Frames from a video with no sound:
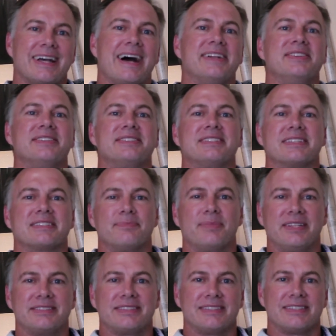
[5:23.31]
Under 6
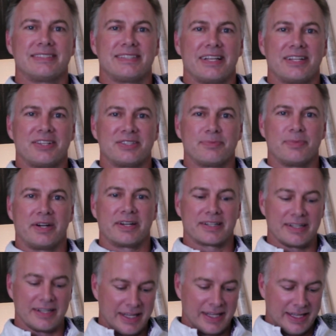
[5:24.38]
months is a seller's
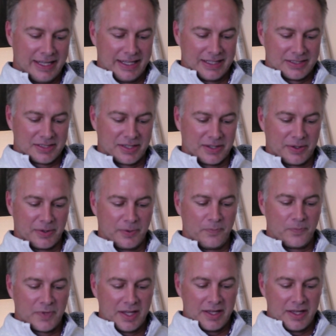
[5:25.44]
market. So